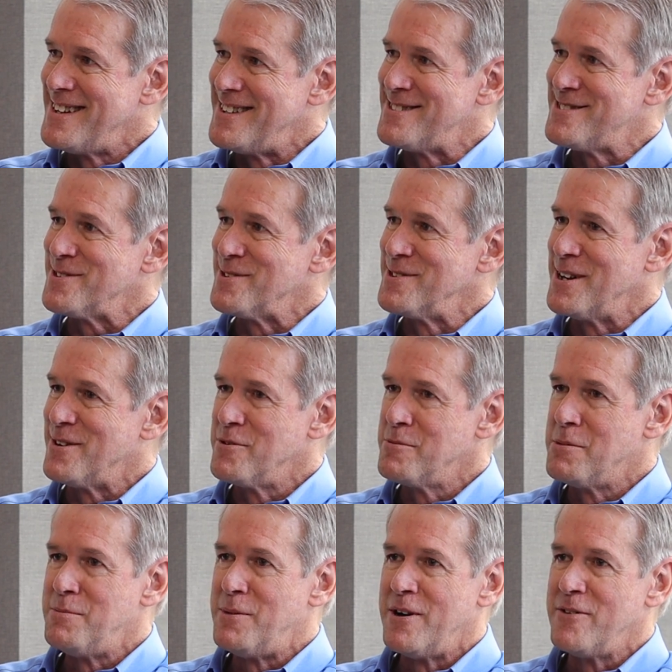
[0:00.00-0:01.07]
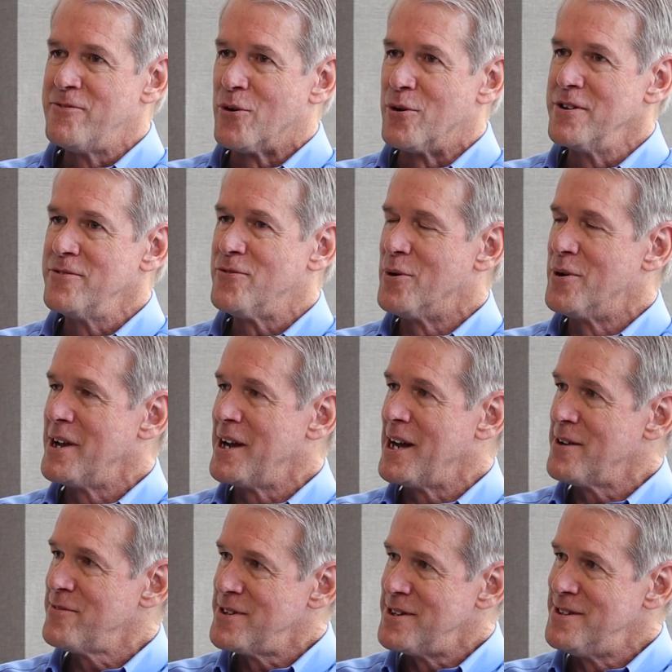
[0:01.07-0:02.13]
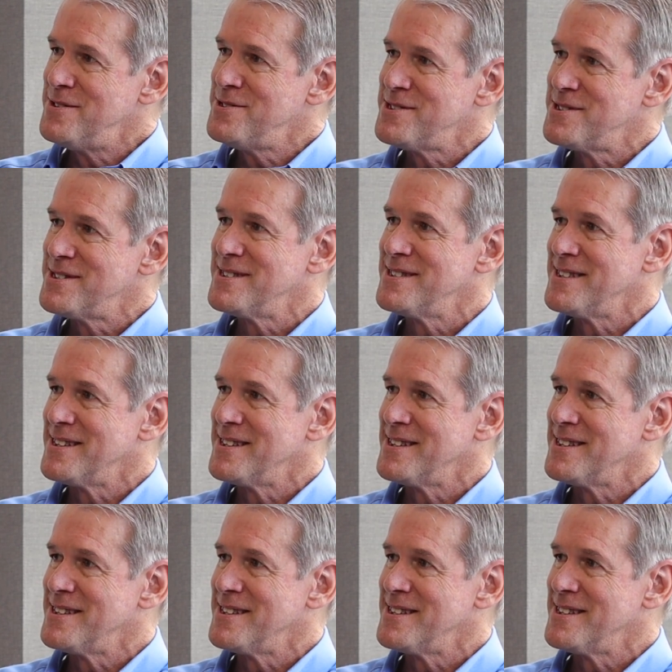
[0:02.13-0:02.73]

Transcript: And so, yeah, we've been married 44 and a half years.